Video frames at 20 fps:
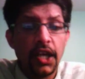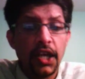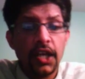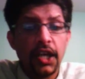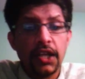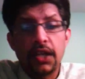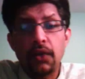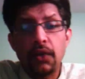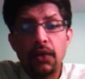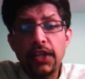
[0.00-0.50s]

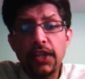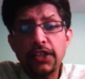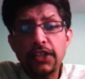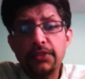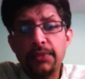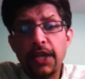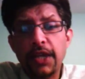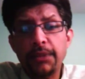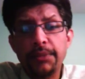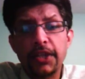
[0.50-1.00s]
Now
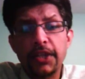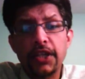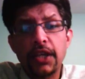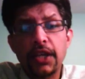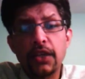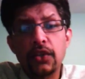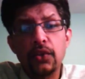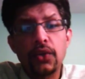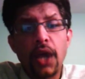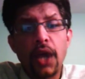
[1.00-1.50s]
let me
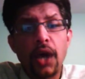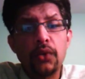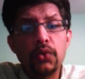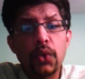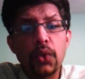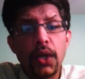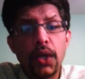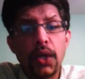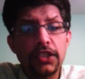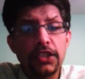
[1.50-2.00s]
take you down
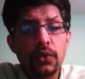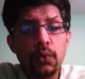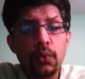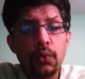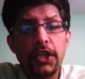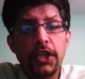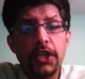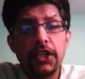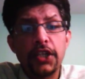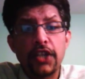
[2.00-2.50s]
to another
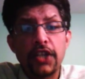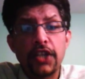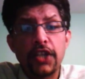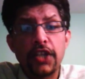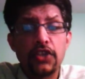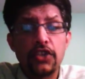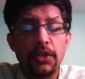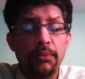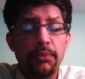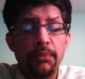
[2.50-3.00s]
one-day
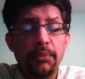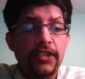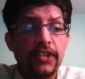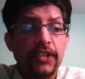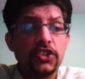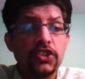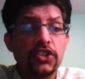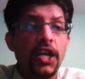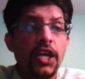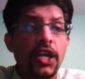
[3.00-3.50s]
international match.
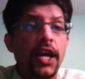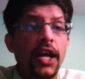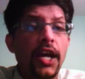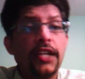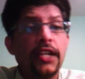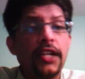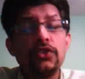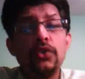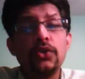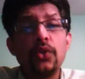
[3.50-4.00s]
And
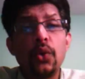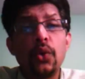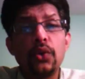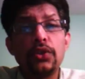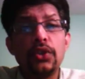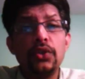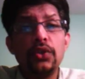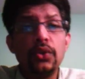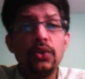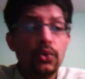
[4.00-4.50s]
as you know,
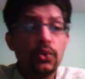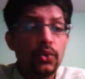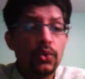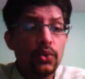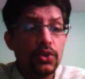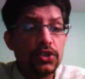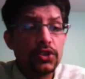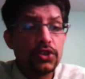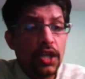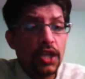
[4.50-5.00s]
the new
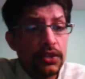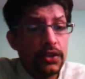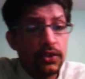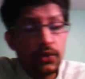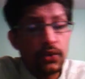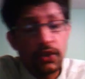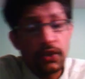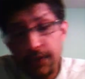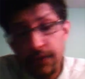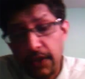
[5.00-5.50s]
rules are
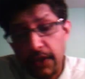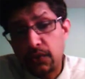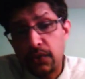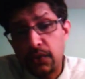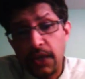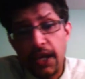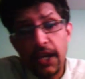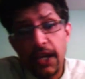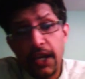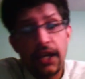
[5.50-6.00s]
into effect
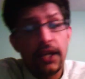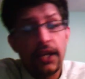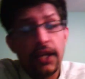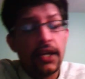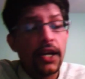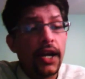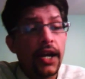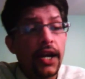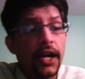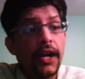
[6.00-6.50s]
today,
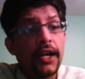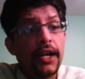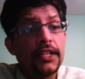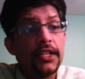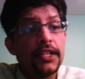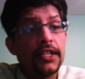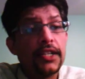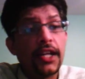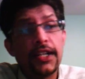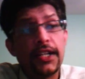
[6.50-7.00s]

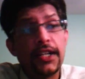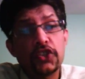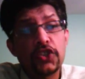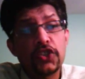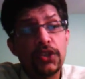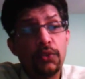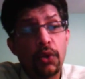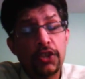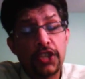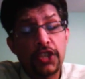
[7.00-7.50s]
and let's see
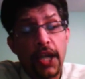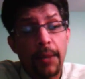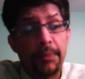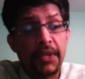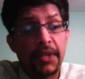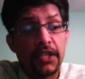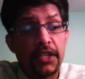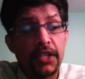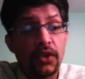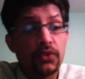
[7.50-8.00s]
what's
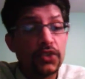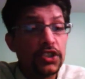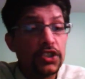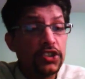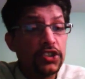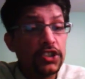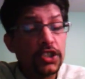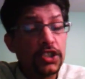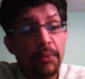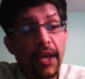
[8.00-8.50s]
happening. Now this
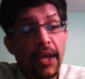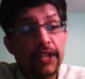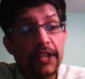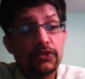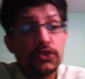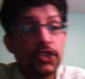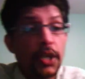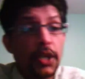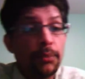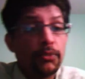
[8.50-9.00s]
is a match
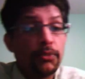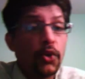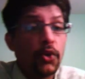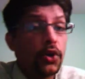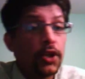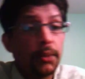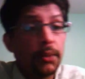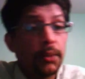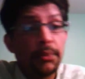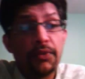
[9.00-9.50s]
which I'm
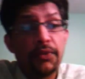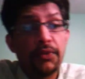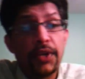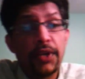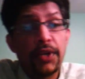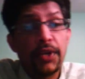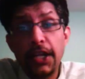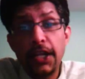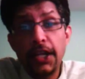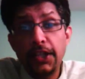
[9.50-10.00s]
talking between
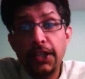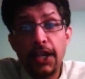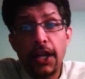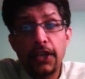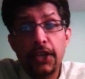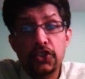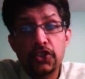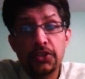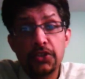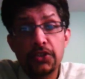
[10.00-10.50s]
India
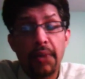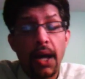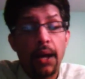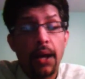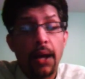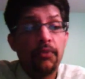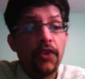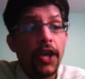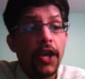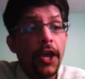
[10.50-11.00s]
and
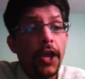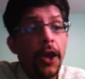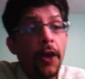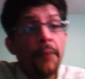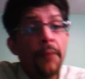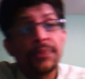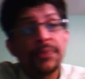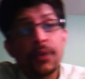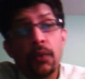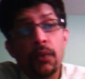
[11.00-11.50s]
Zimbabwe,
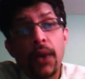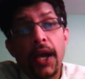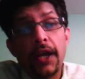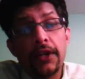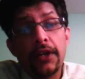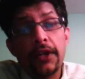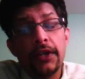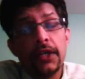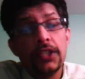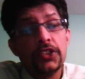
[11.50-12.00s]

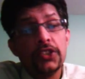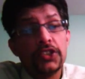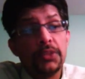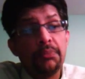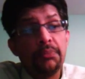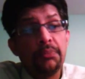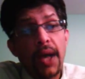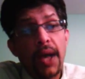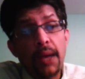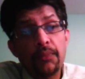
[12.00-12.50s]
where
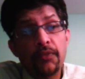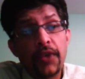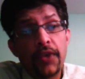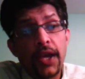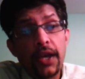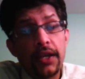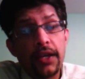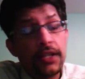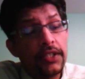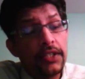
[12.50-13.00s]

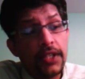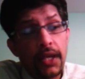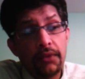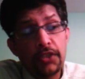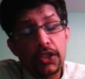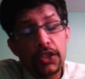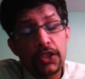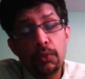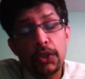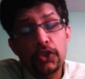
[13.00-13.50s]
India
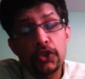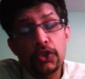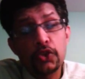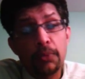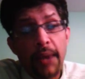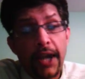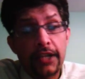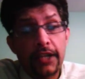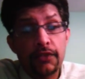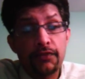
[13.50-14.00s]
were the ones who
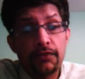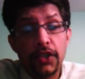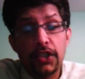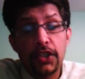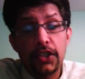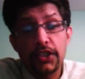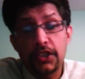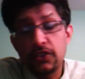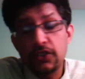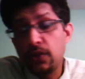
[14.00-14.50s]
batted
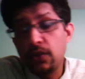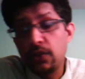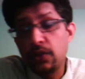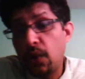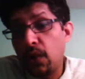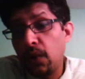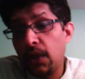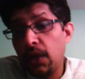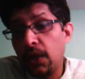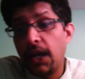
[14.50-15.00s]
first. As you
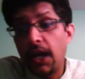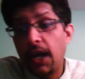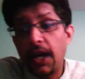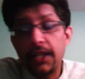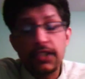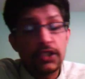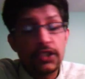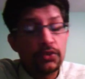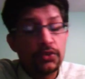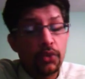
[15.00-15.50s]
know,
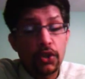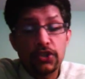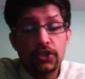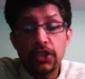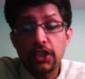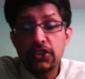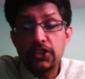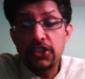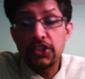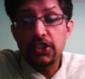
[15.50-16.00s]
this was
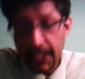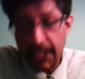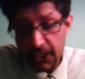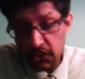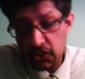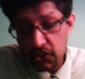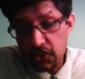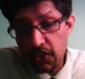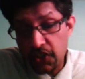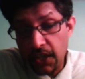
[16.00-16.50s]
a
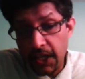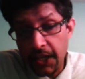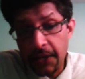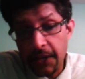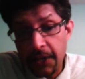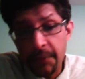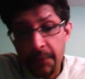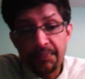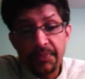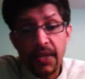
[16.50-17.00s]
second
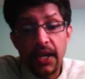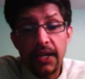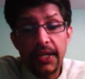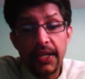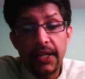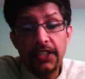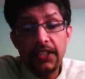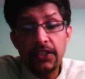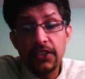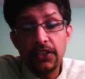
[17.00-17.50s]
string
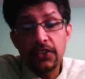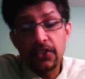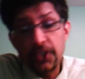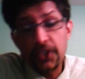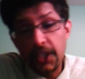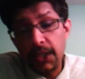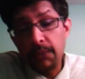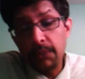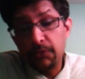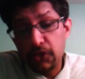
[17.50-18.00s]
Indian
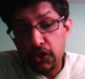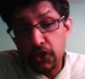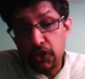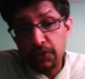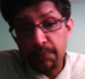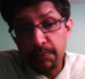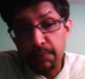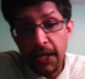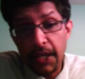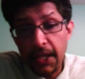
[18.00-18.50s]
team which was
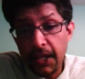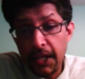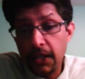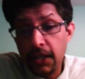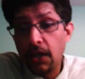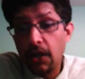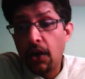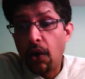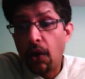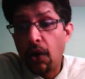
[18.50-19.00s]

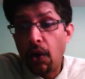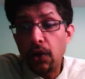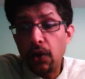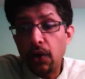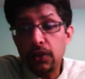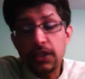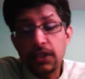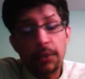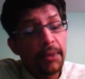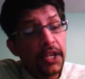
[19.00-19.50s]
playing.
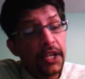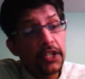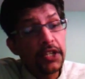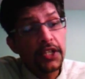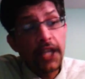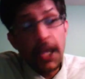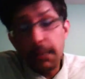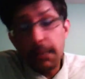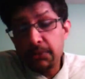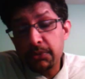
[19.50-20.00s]
All the big
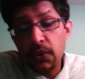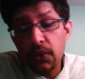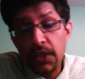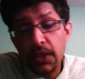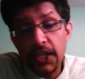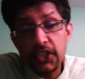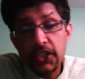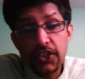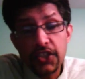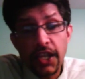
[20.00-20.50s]
names were
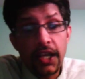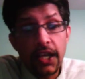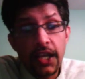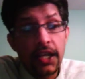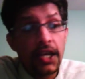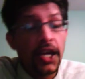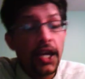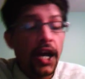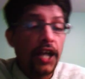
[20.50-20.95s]
resting.